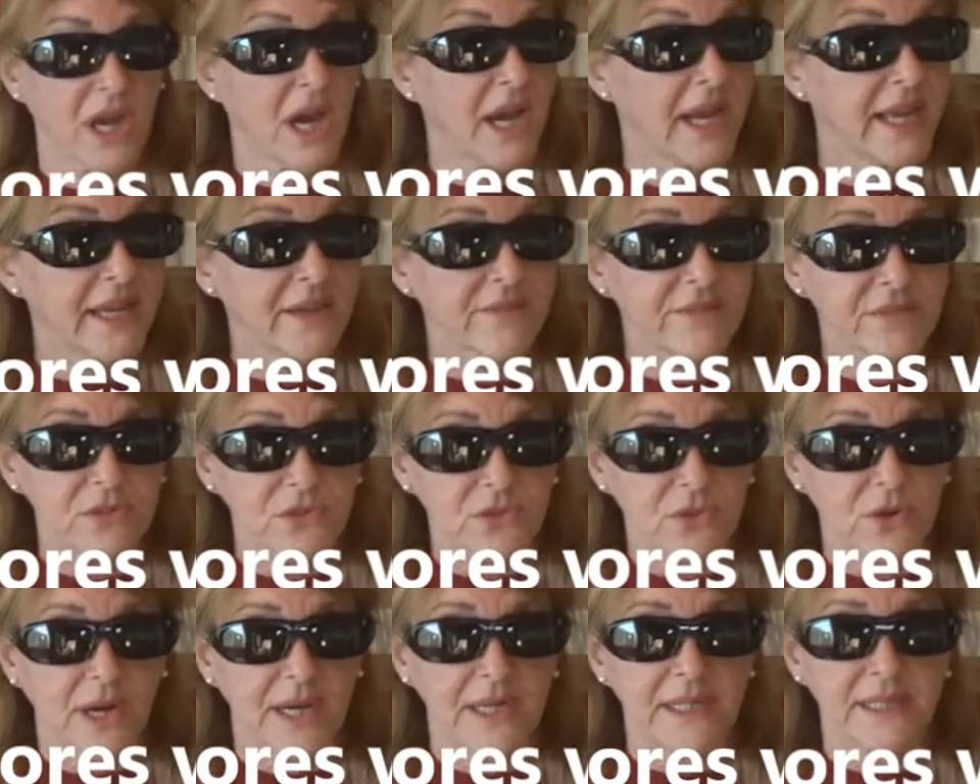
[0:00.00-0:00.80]
I haven't
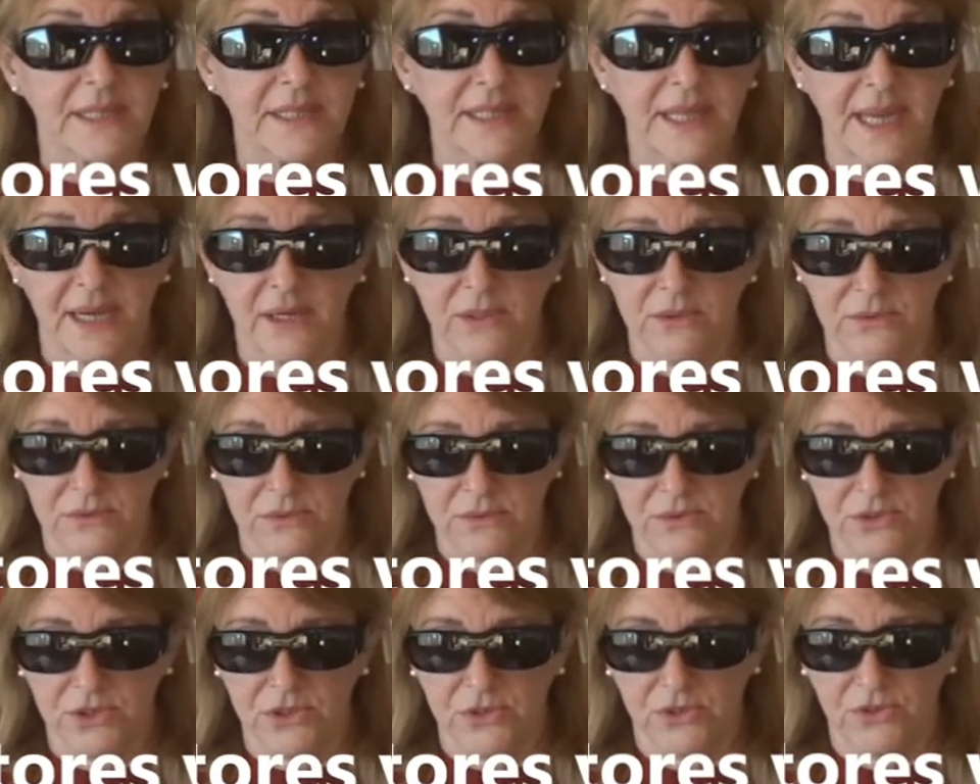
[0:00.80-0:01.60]
tried it out,
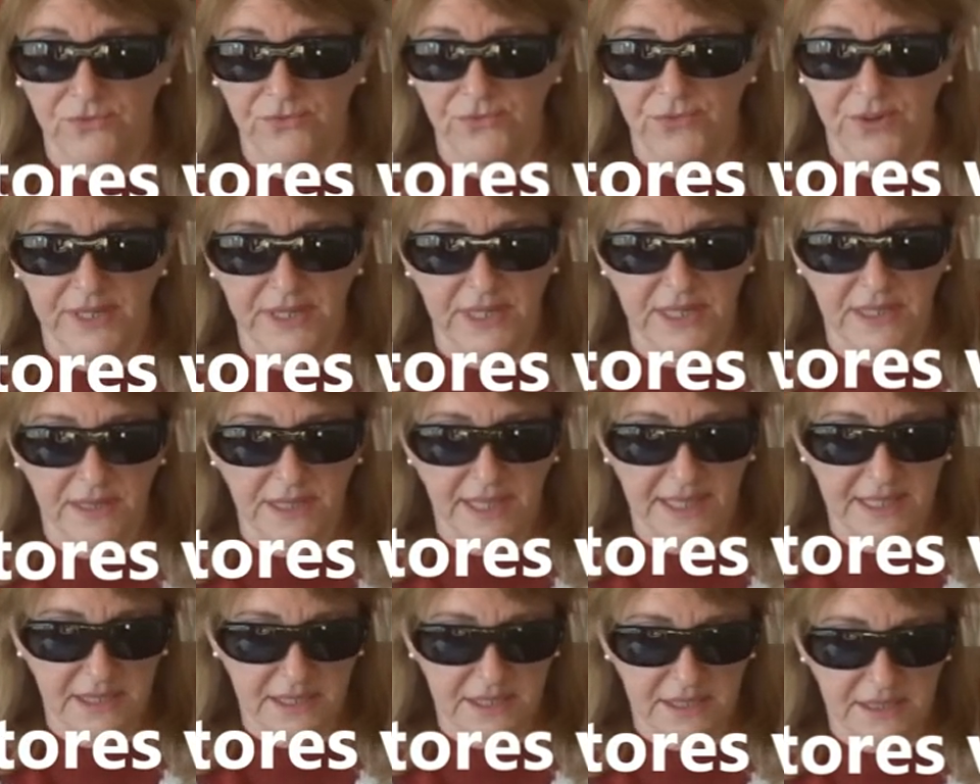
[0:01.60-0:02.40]
you know, for any
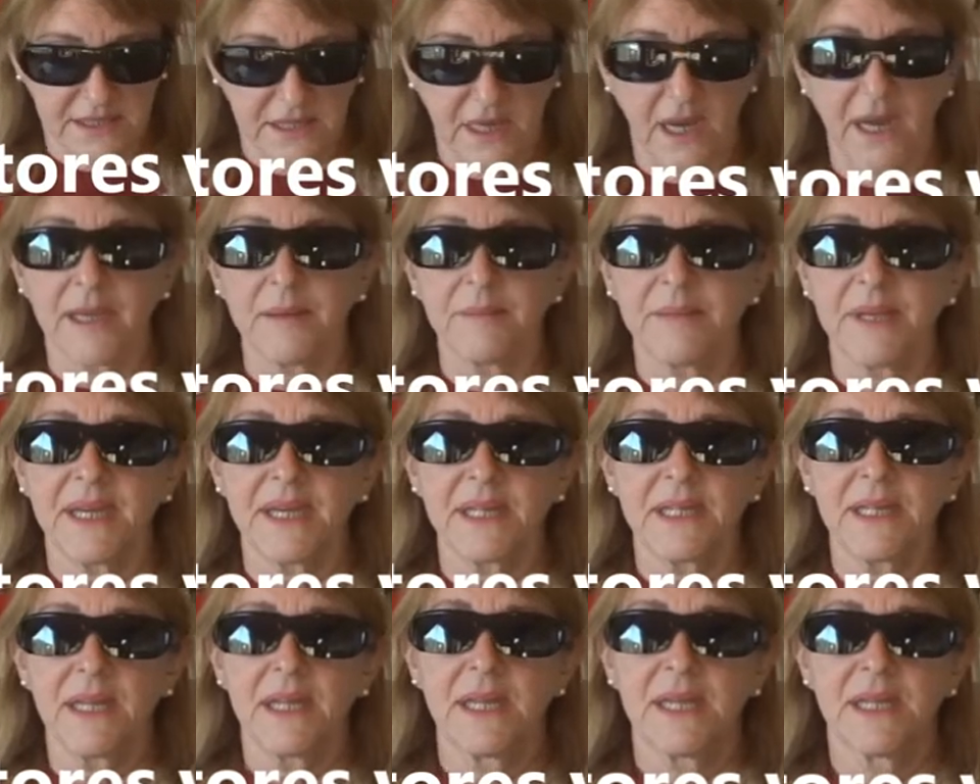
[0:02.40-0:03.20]
length of time
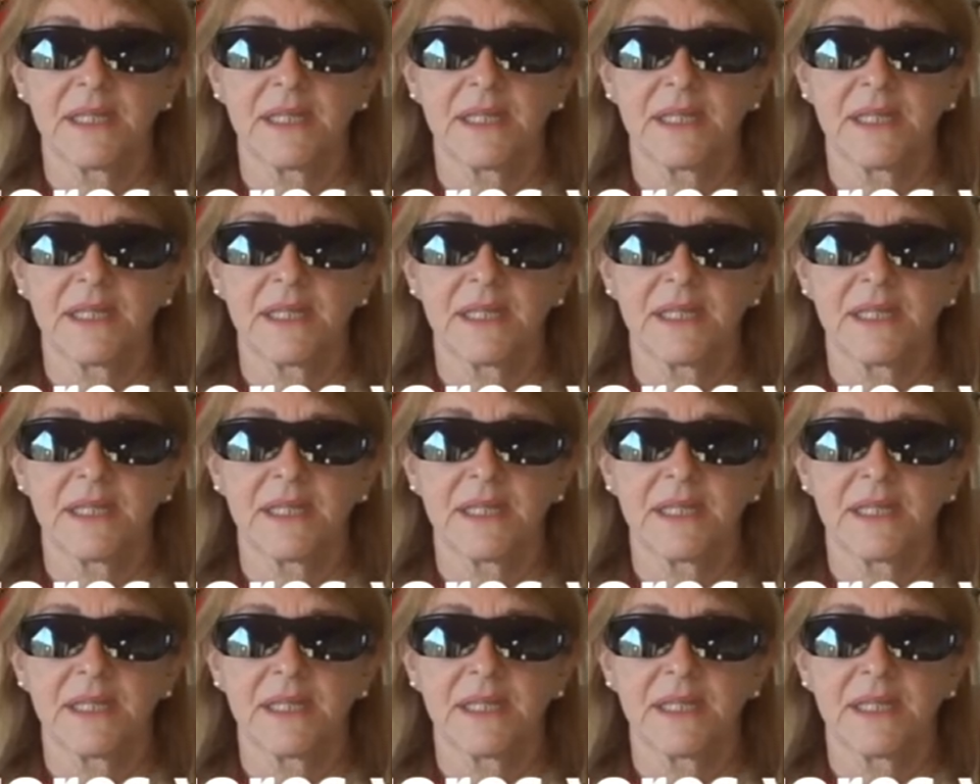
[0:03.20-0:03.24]
yet,